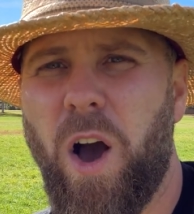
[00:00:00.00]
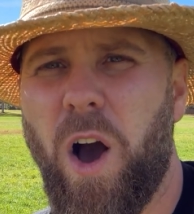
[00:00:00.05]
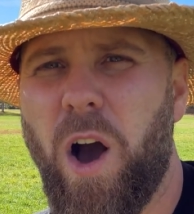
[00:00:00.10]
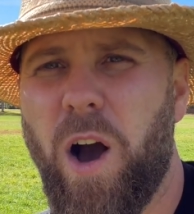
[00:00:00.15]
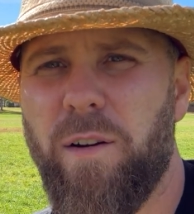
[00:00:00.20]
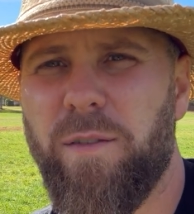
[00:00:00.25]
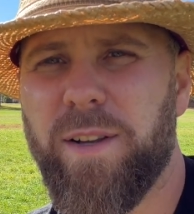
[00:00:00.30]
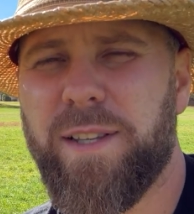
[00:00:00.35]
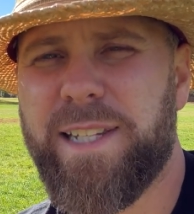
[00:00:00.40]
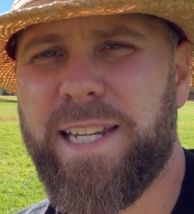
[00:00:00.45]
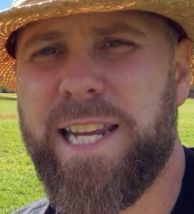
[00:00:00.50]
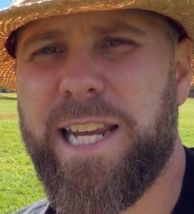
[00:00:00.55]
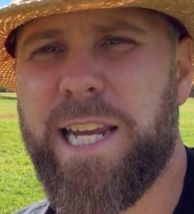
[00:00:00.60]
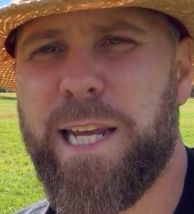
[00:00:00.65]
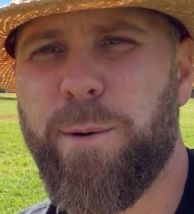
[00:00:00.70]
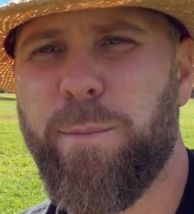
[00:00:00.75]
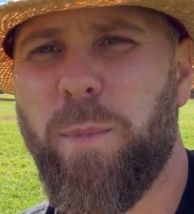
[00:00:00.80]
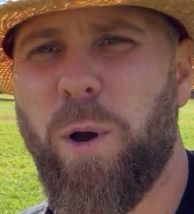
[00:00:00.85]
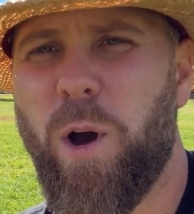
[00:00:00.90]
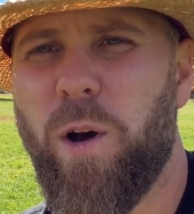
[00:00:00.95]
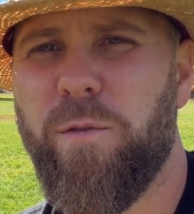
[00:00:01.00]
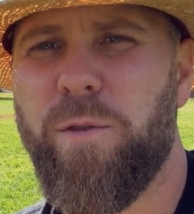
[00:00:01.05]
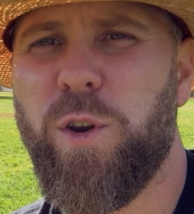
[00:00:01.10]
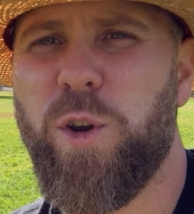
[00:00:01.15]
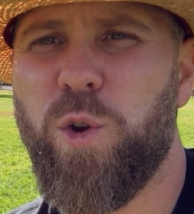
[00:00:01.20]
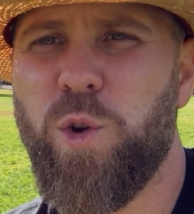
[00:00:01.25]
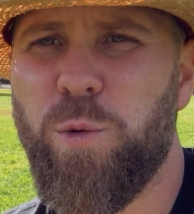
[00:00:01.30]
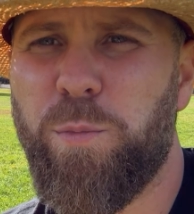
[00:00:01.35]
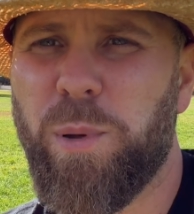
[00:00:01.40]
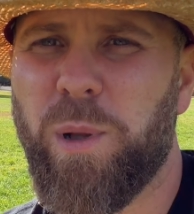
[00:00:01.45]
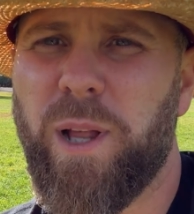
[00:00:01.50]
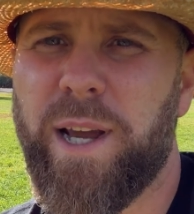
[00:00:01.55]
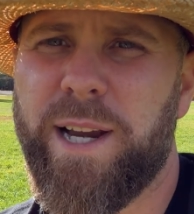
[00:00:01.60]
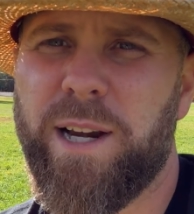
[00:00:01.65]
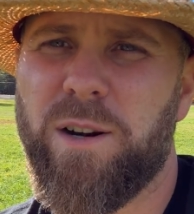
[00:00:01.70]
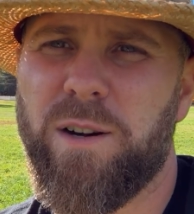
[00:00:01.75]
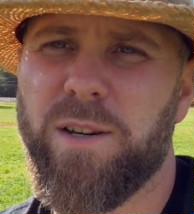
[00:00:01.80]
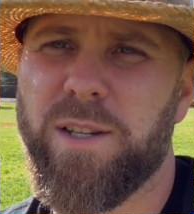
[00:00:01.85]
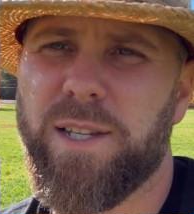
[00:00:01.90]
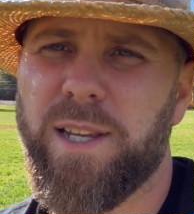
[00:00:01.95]
of a team of new
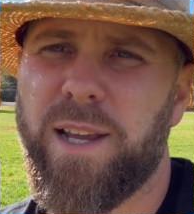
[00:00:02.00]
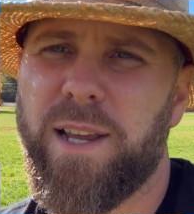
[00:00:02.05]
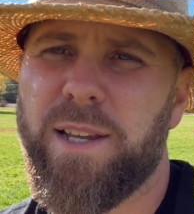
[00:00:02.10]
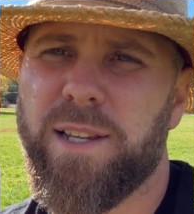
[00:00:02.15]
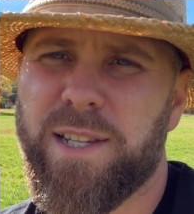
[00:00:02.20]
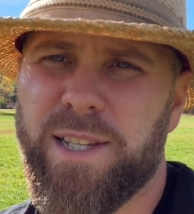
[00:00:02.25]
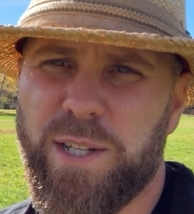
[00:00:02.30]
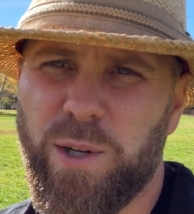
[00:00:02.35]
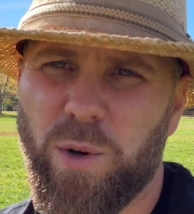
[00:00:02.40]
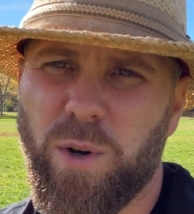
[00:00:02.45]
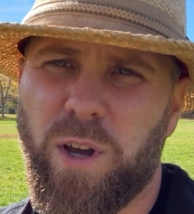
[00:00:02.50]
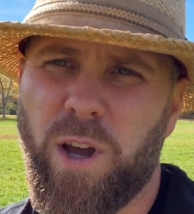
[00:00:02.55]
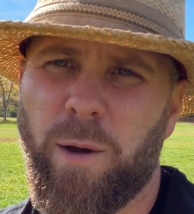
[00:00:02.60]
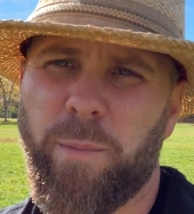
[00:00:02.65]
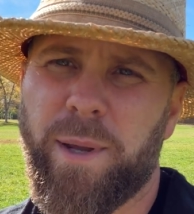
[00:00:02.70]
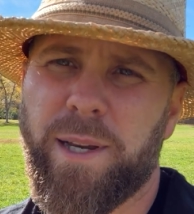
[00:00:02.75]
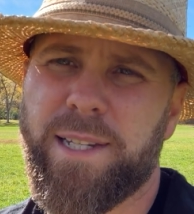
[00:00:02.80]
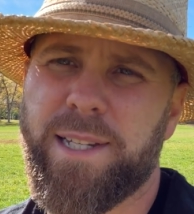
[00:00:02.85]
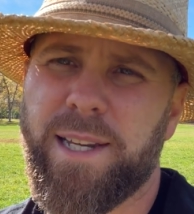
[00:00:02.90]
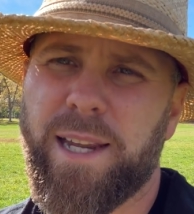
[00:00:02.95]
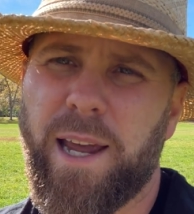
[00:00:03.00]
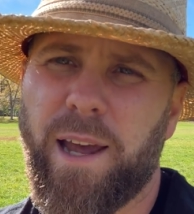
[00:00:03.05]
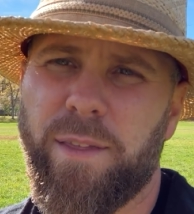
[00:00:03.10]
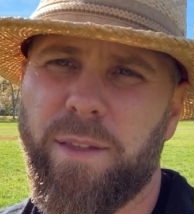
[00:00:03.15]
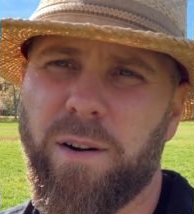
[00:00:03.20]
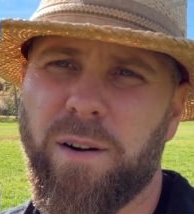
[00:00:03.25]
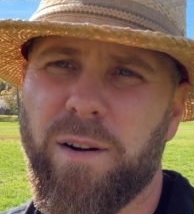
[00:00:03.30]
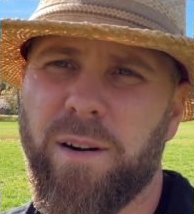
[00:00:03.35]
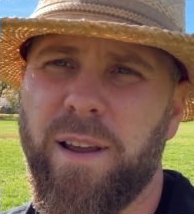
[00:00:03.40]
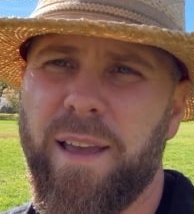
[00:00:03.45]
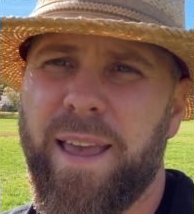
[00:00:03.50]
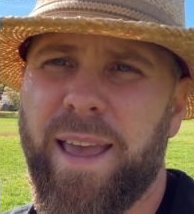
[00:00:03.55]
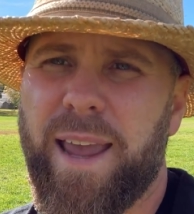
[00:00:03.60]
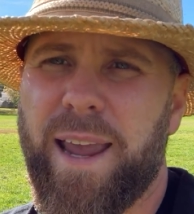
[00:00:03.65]
players still coming together